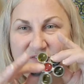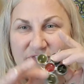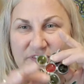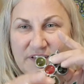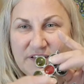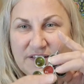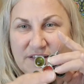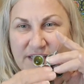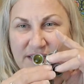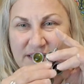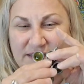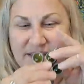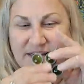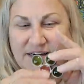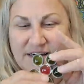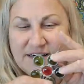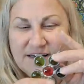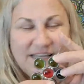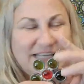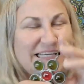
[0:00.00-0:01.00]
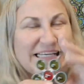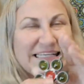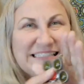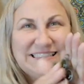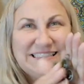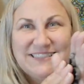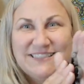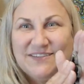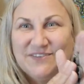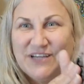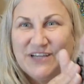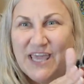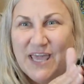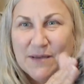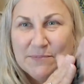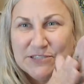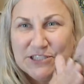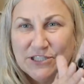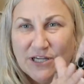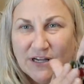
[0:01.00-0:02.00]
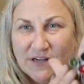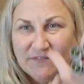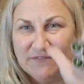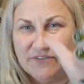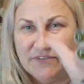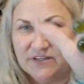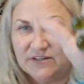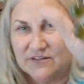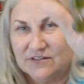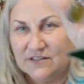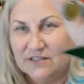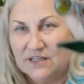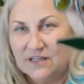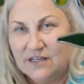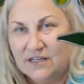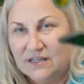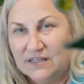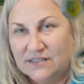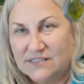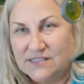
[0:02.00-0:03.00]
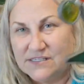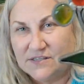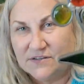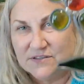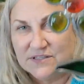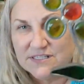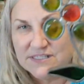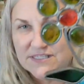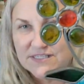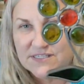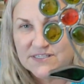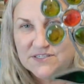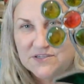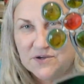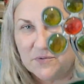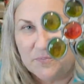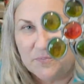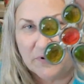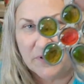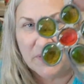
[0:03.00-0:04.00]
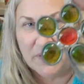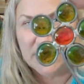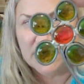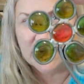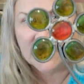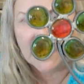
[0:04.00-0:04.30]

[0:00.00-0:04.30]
of feel like there. Love a cabochon feel. So this is so pretty. The